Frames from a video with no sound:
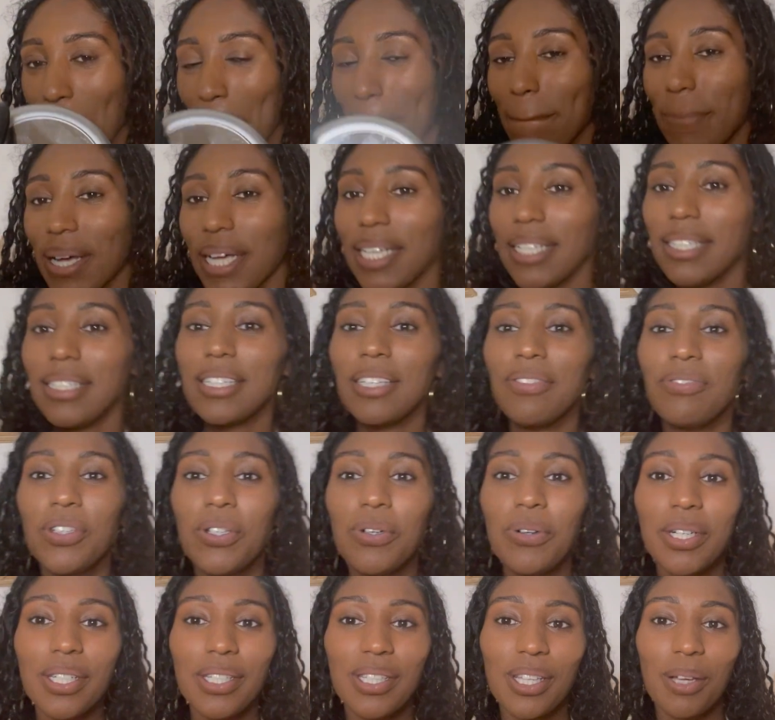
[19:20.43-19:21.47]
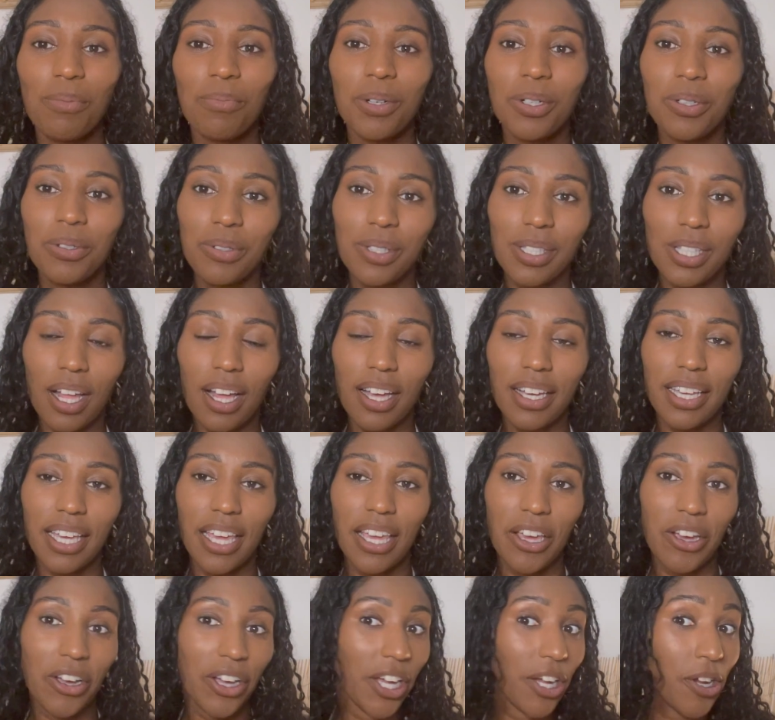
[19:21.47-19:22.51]
But if you are someone who's locking
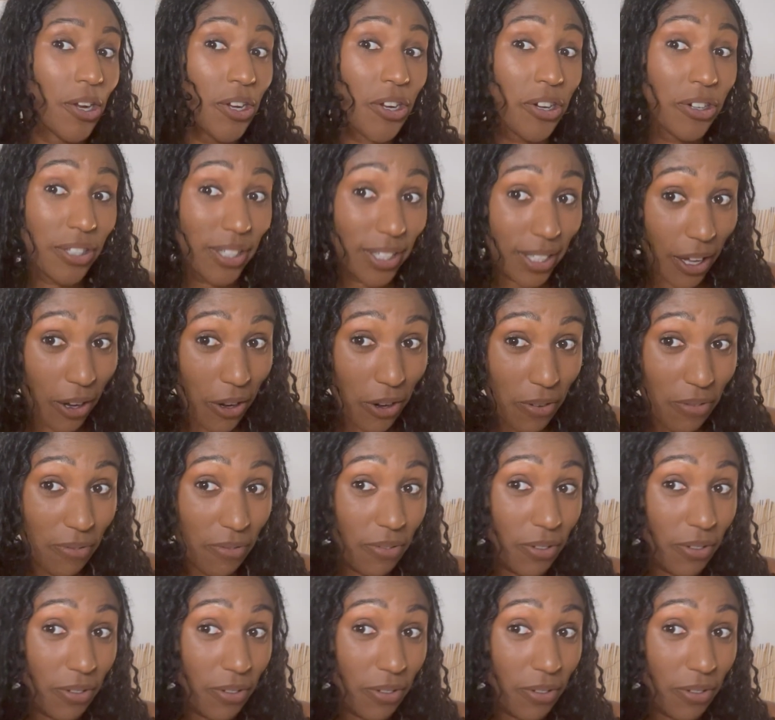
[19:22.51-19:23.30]
your hair yourself,